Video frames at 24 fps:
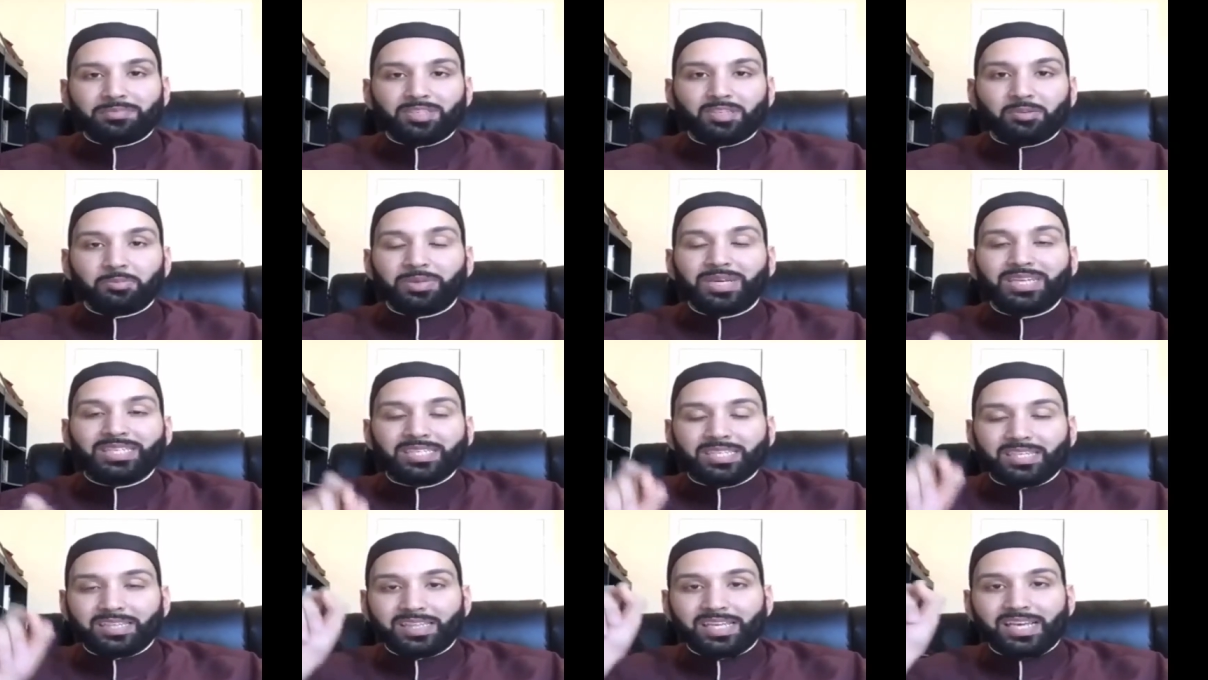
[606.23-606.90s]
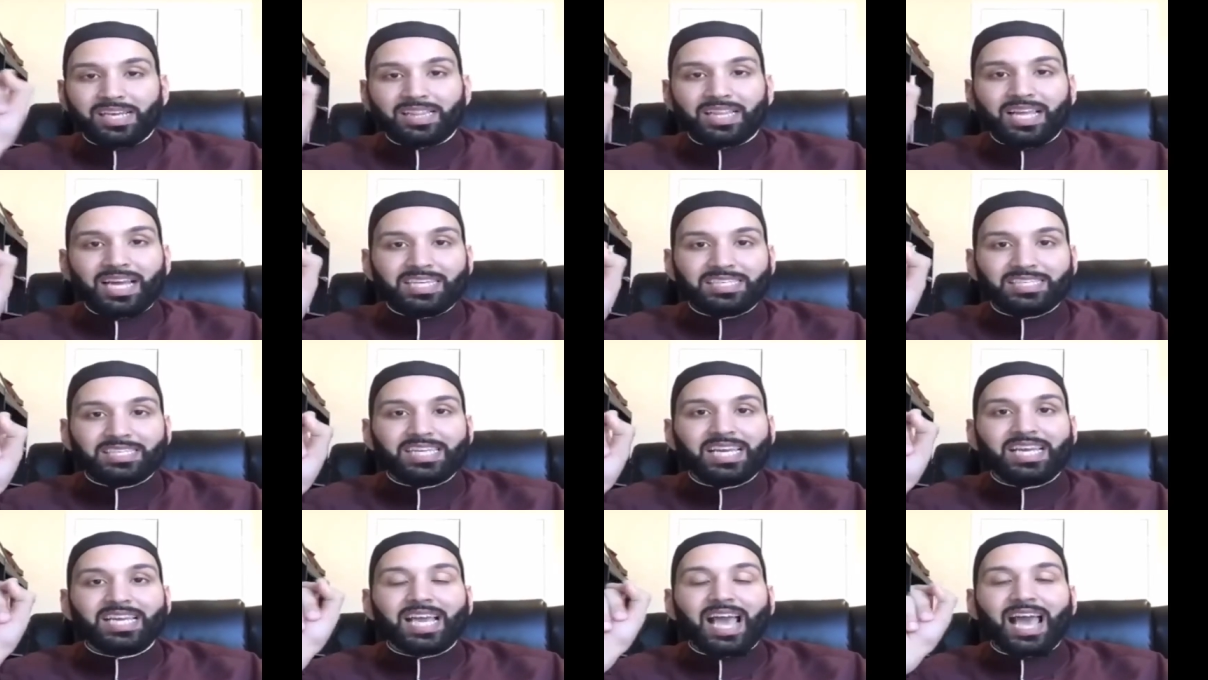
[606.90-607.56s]
So basically Allah is
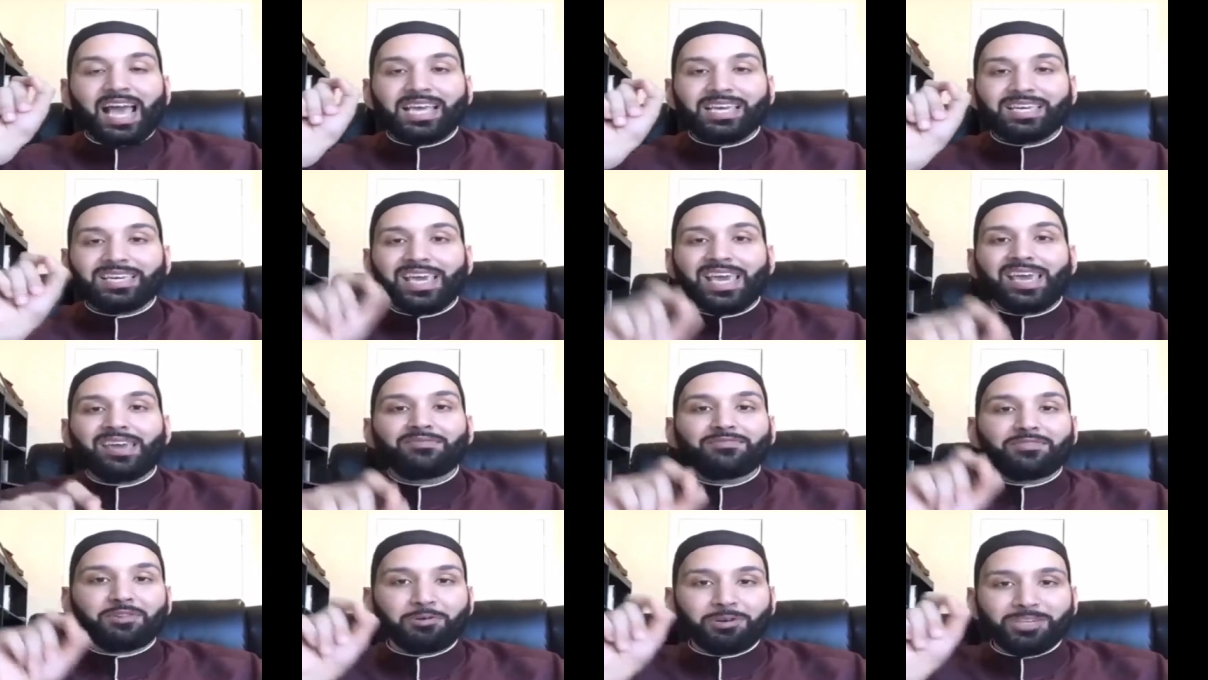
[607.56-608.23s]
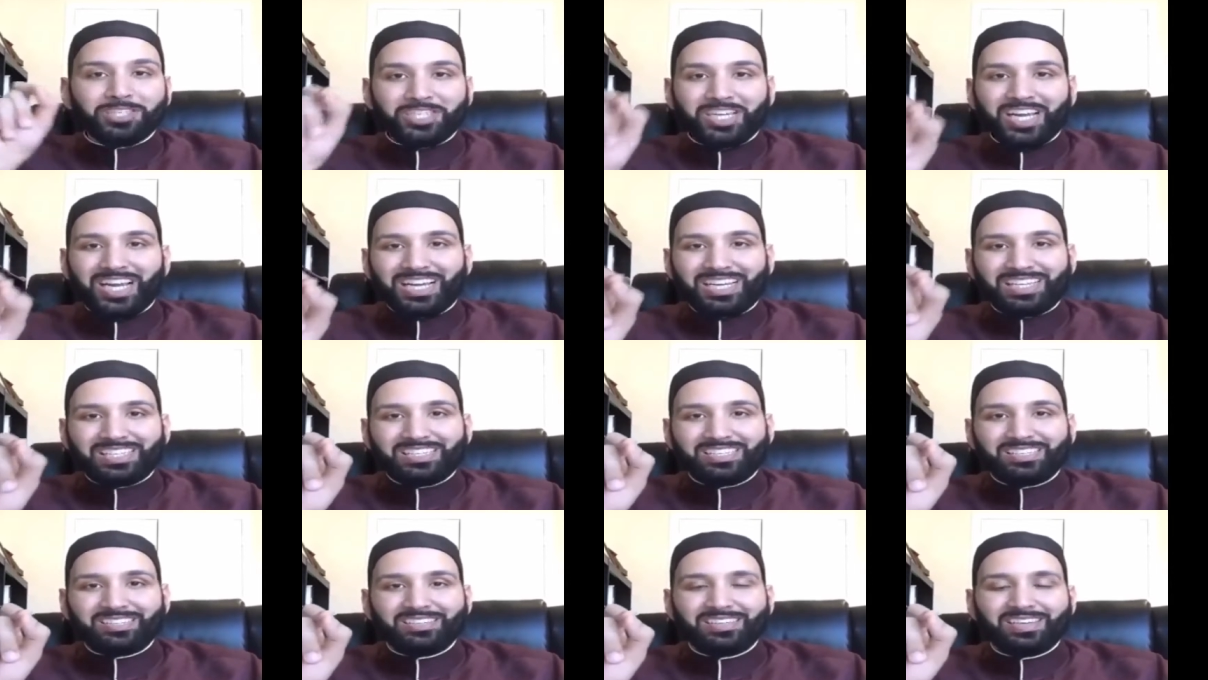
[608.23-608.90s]
saying, I gave you a
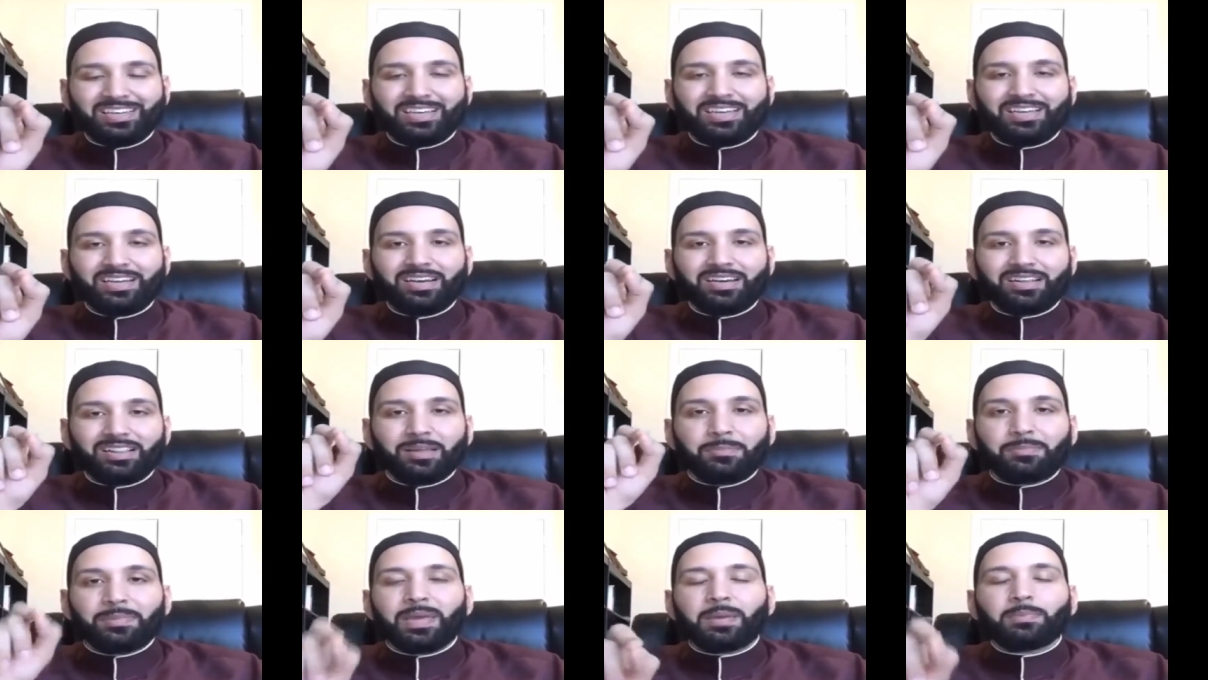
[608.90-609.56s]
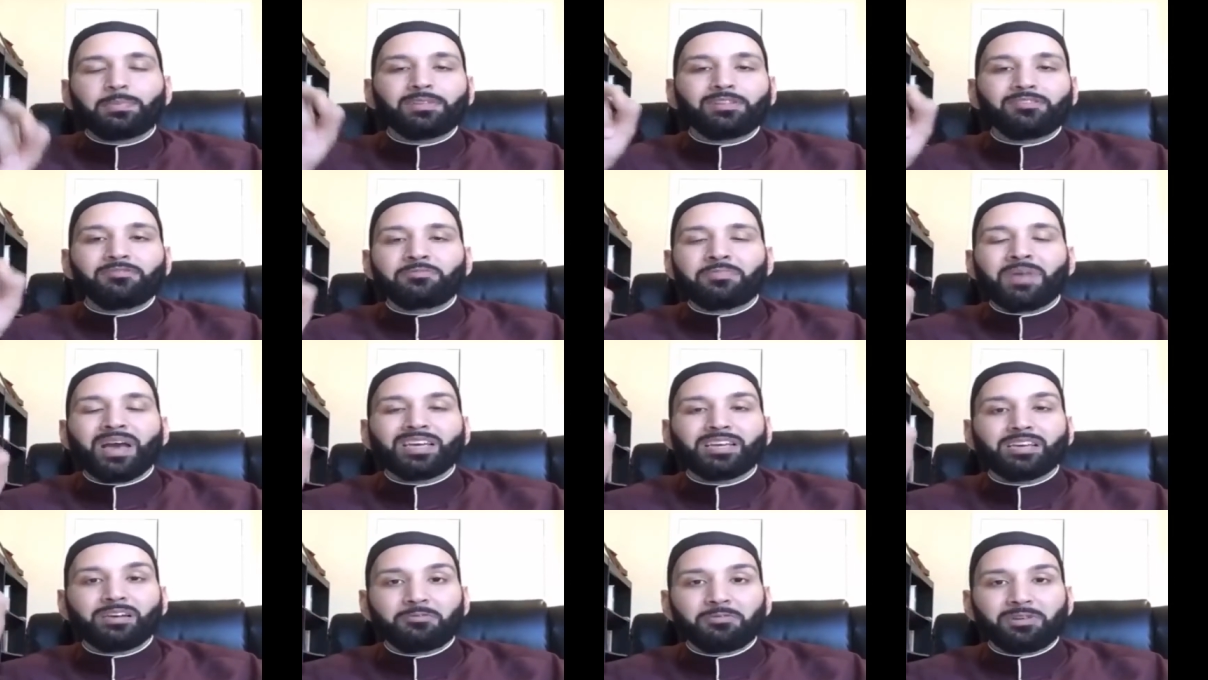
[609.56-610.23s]
chance the people of
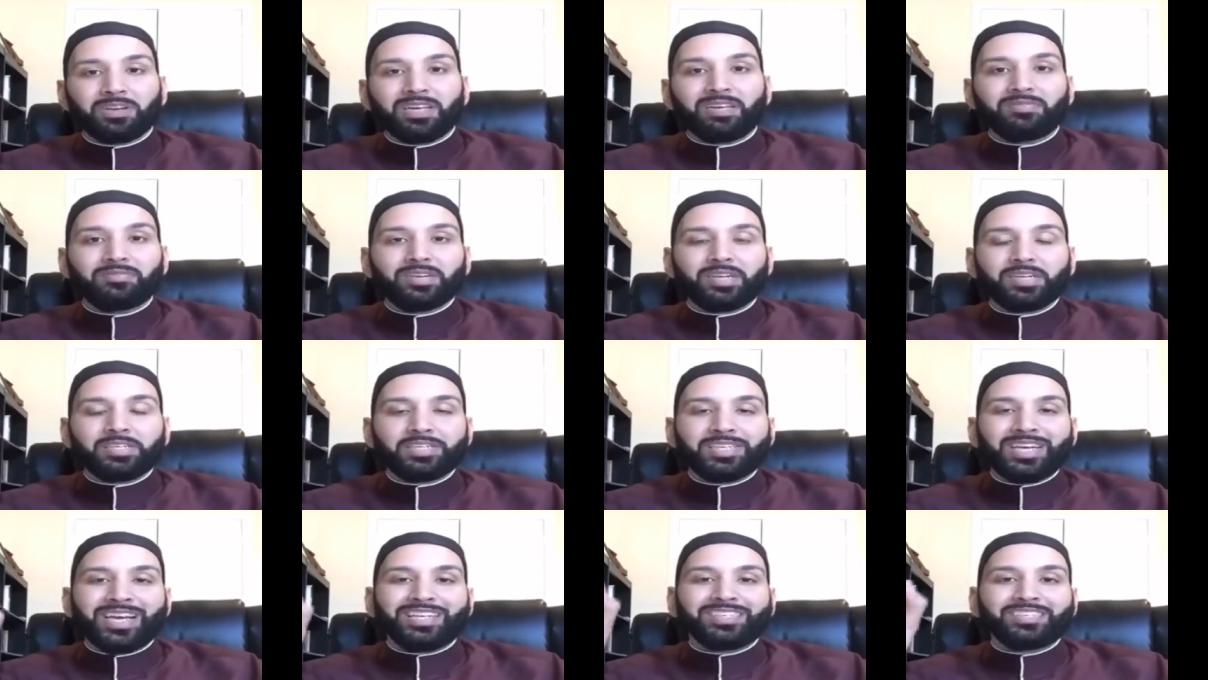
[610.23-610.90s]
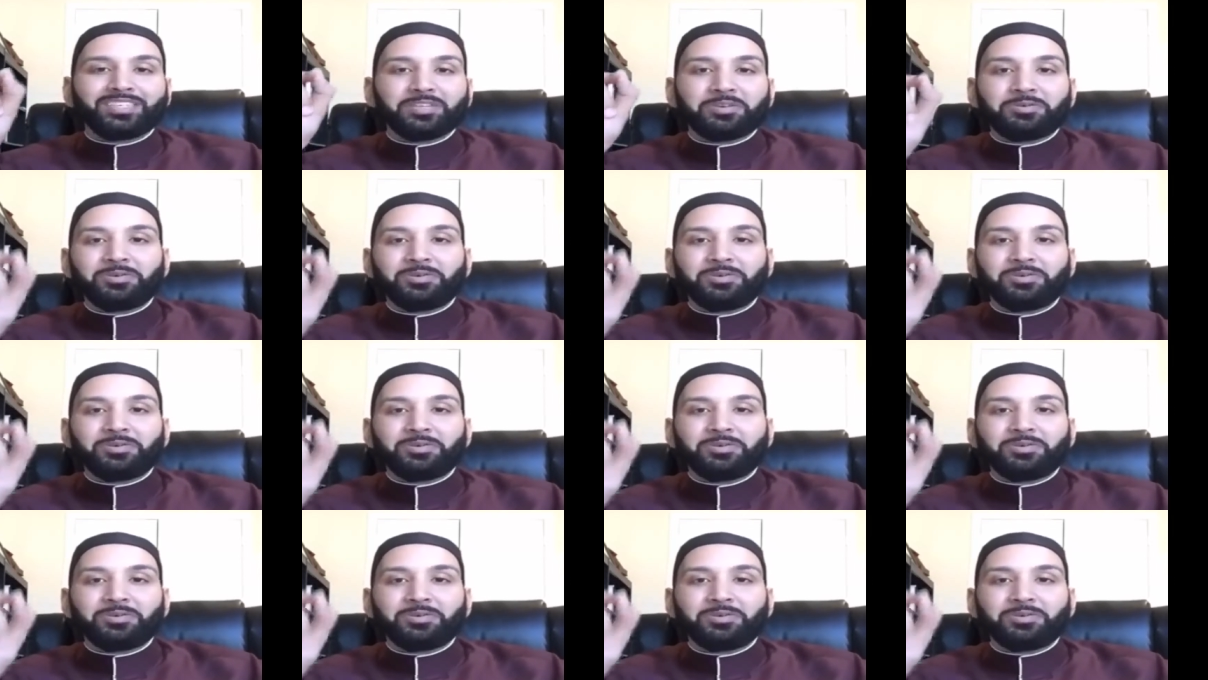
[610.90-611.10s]
Mecca were given a chance.